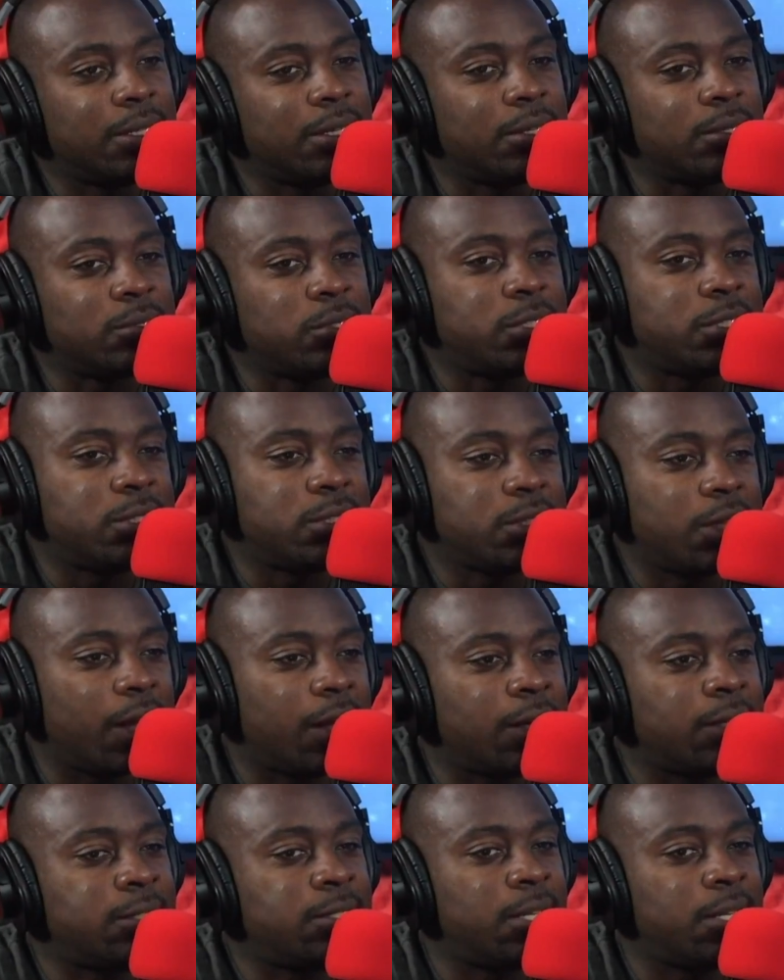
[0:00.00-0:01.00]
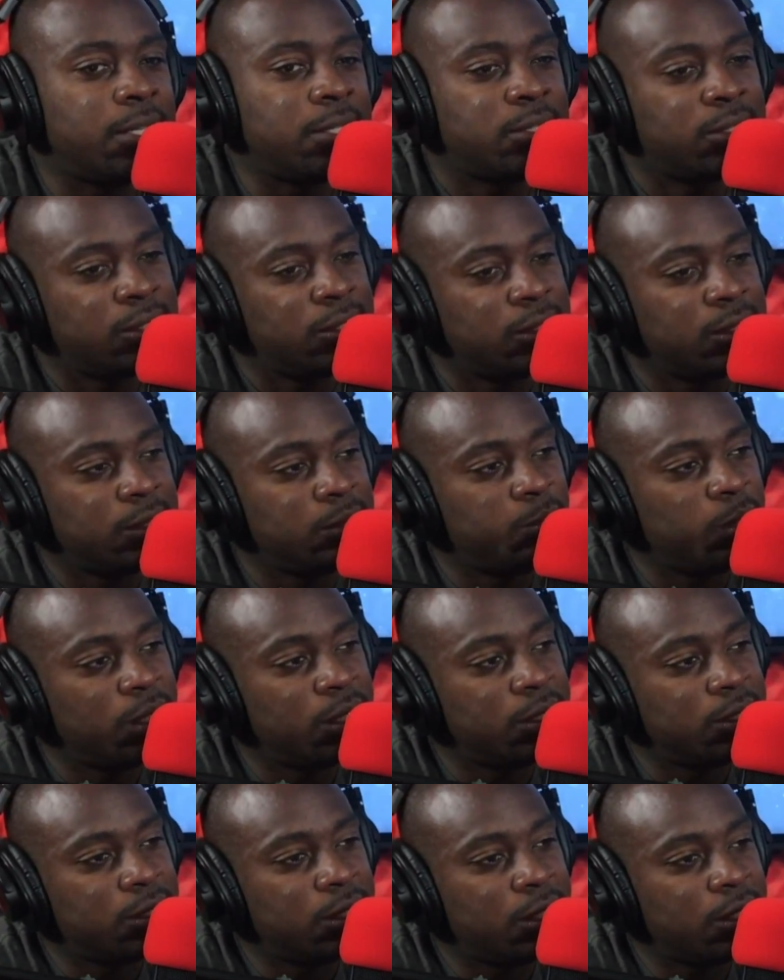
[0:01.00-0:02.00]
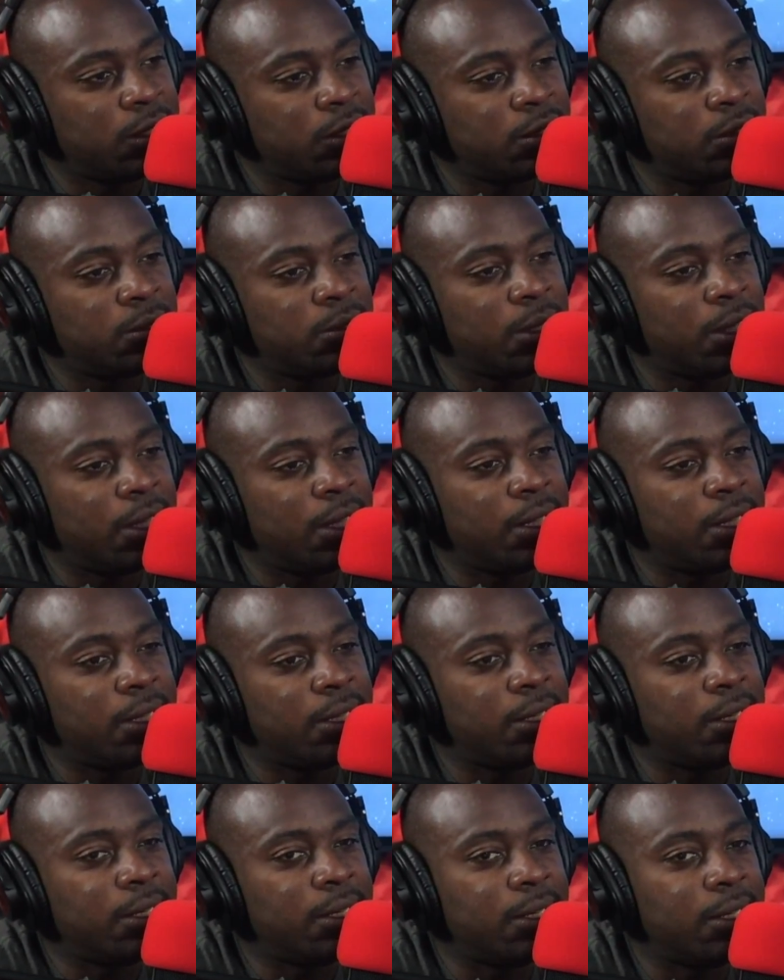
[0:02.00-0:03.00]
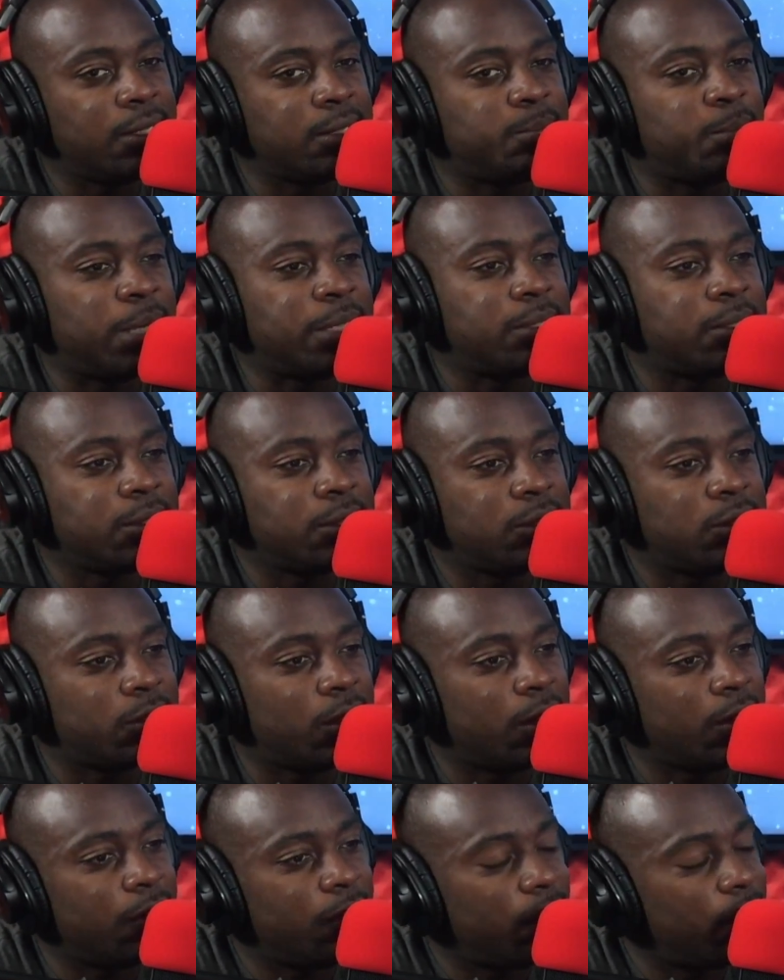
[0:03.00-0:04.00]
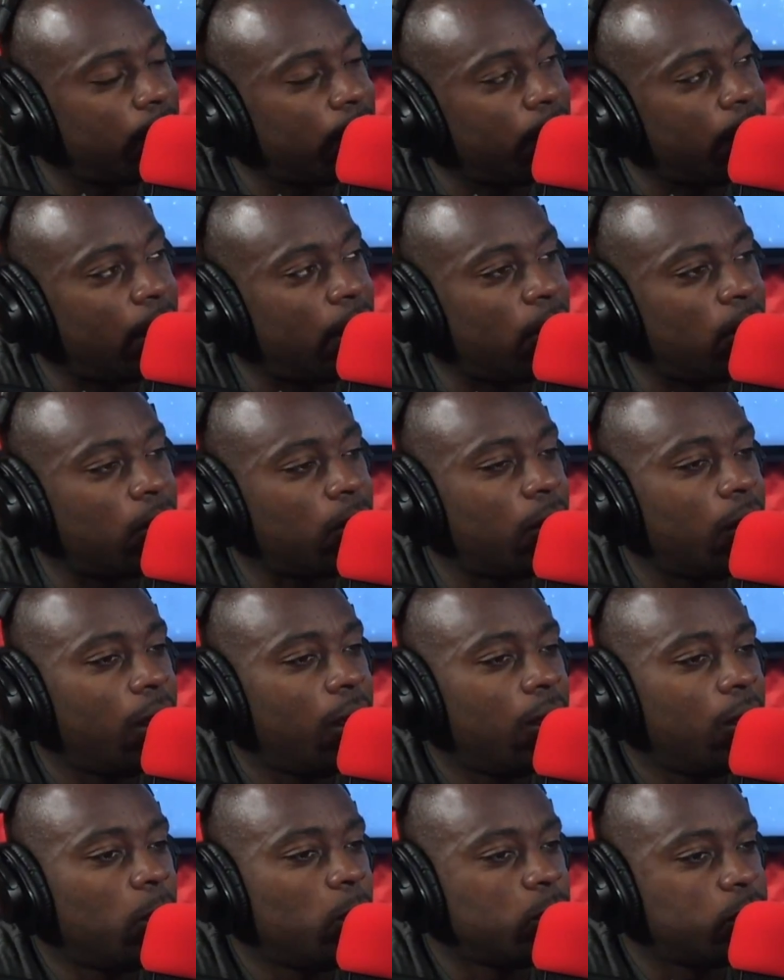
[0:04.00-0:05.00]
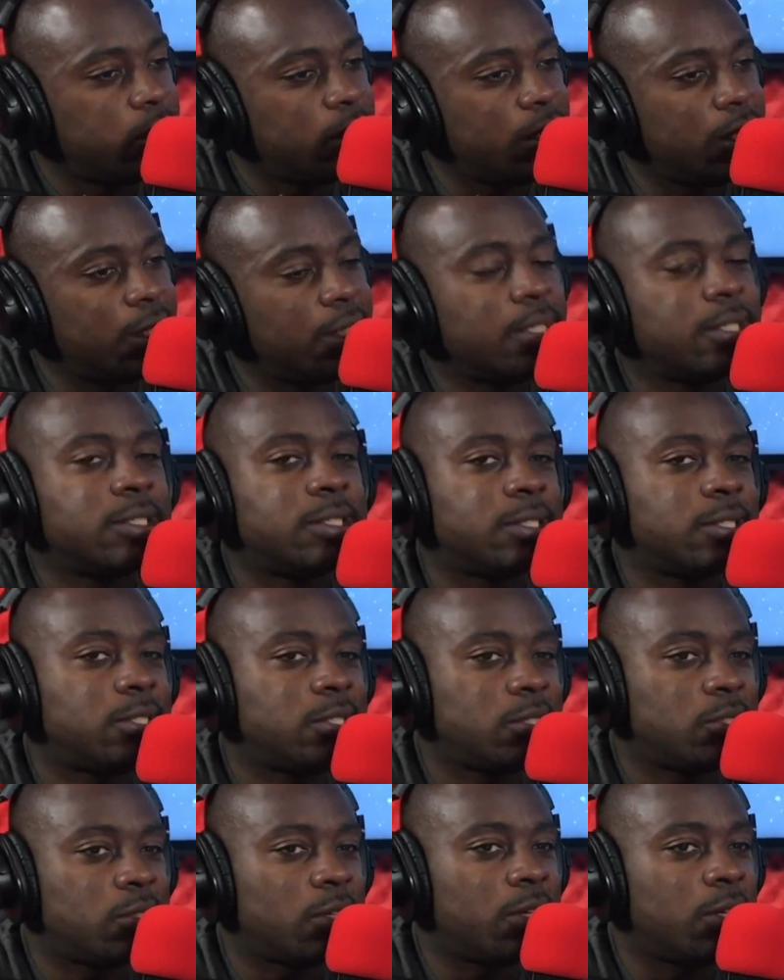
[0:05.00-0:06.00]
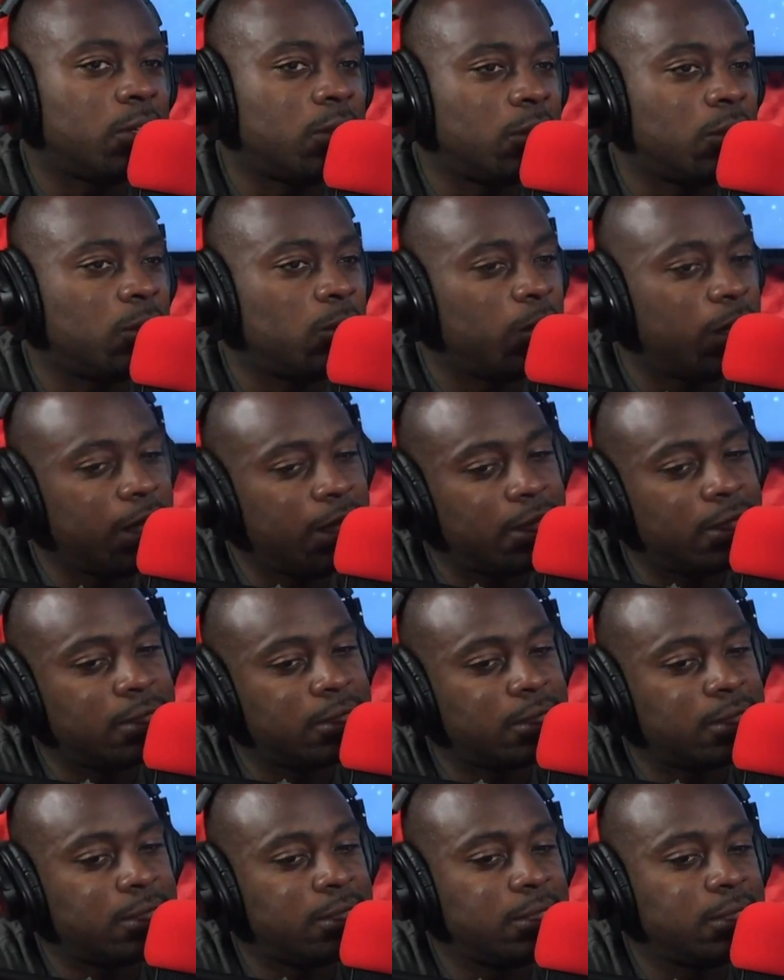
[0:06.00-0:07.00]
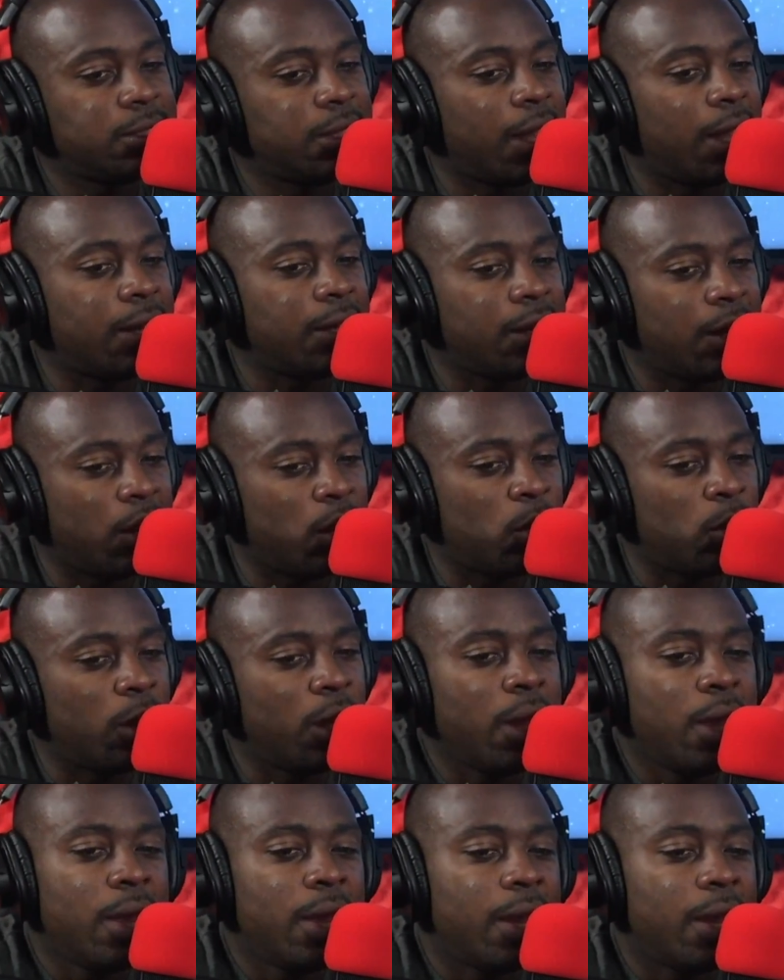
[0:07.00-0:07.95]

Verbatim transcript: you know, she's kind of changed since he's been in jail, and hmm. he's basically trying to figure out who she is, and she's trying to learn who he is since he's gotten out.